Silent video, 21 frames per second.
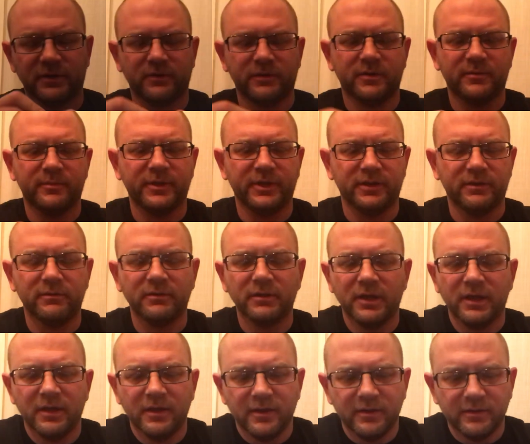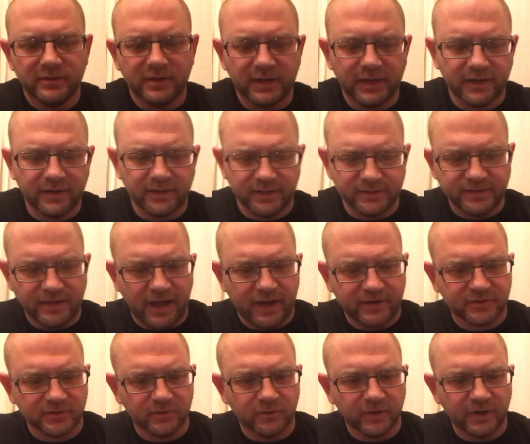you're being
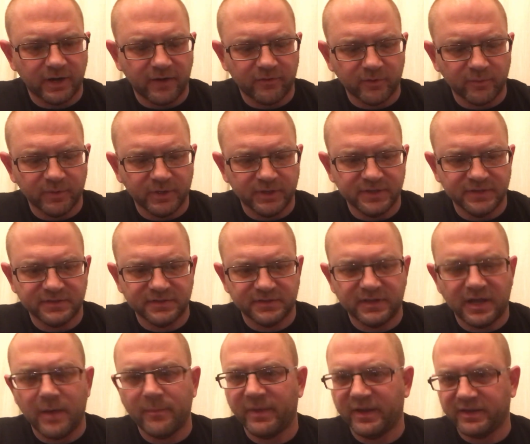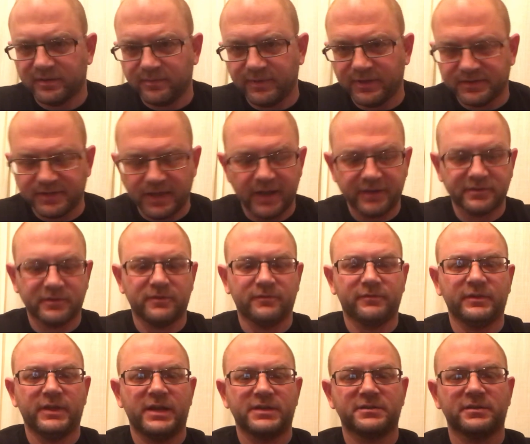attacked or whatever. But this is not meant to be a tactical
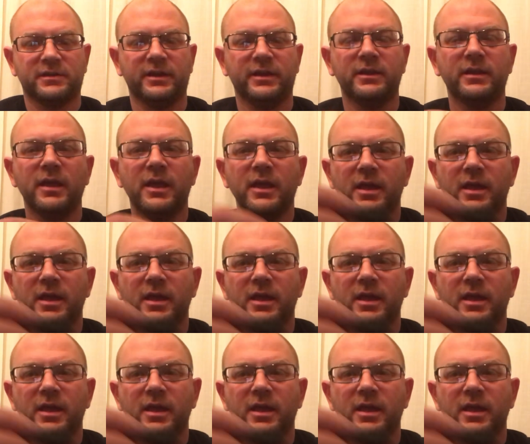flashlight.